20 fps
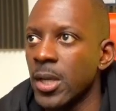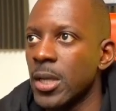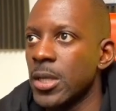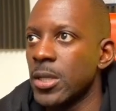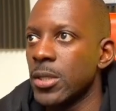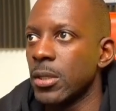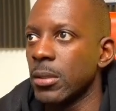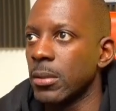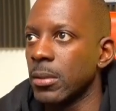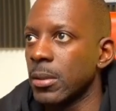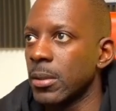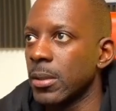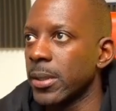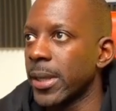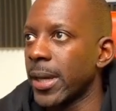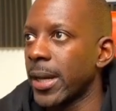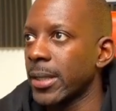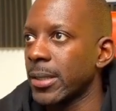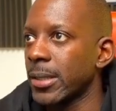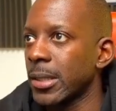So to do
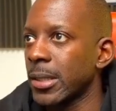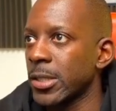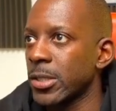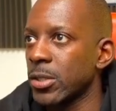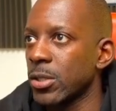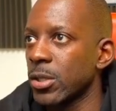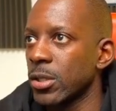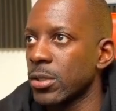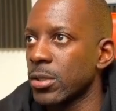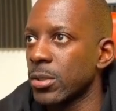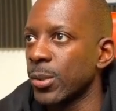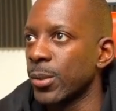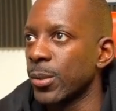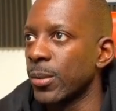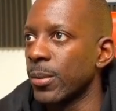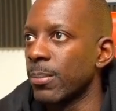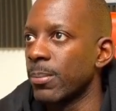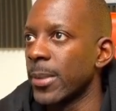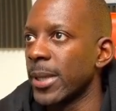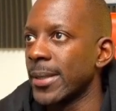that, let's go to
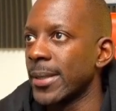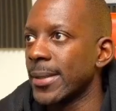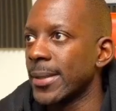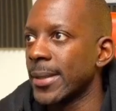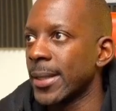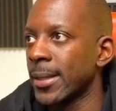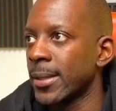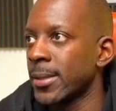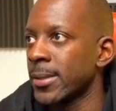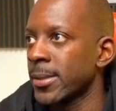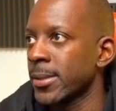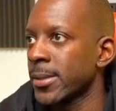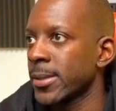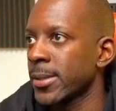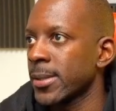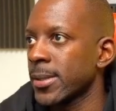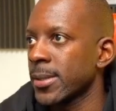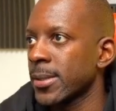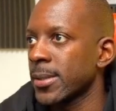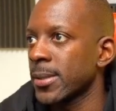
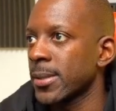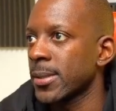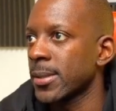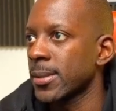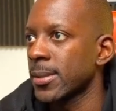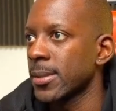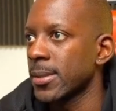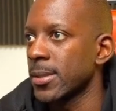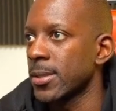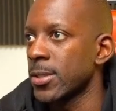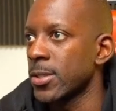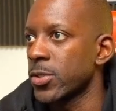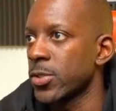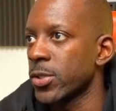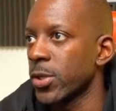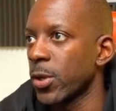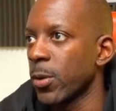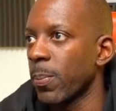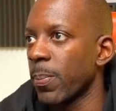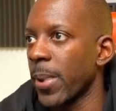maintenance,
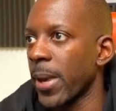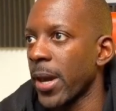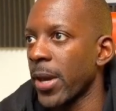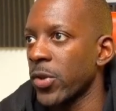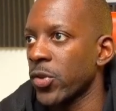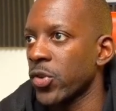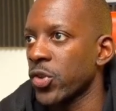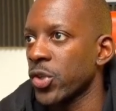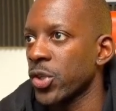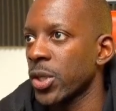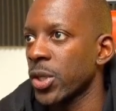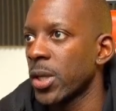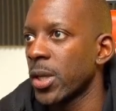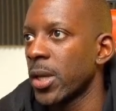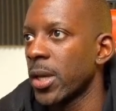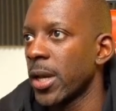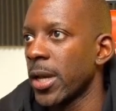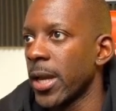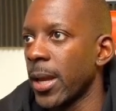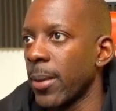install patch.
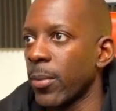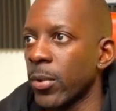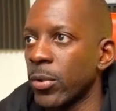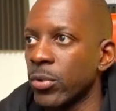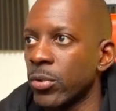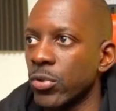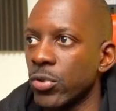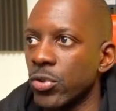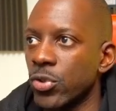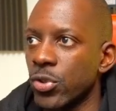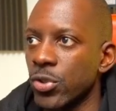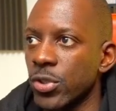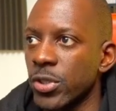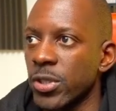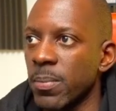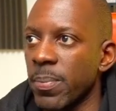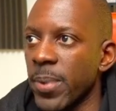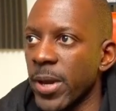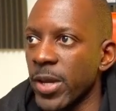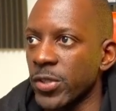I'm going to choose the
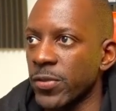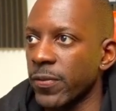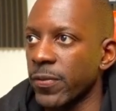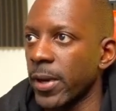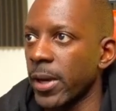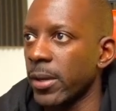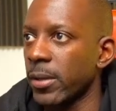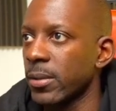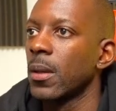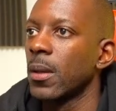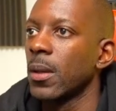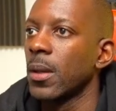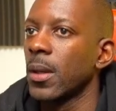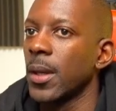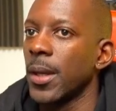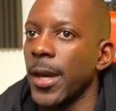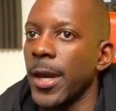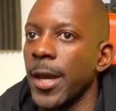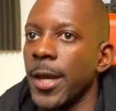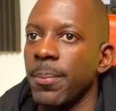patch file
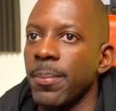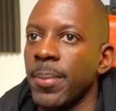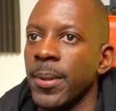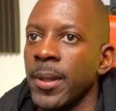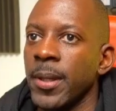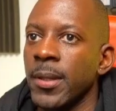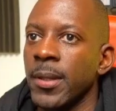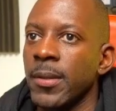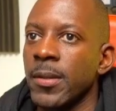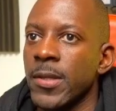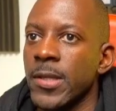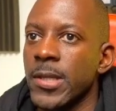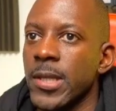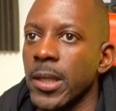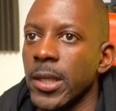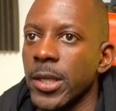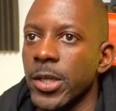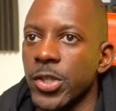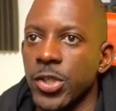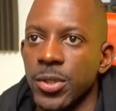and begin
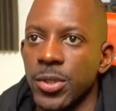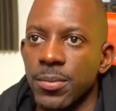installation.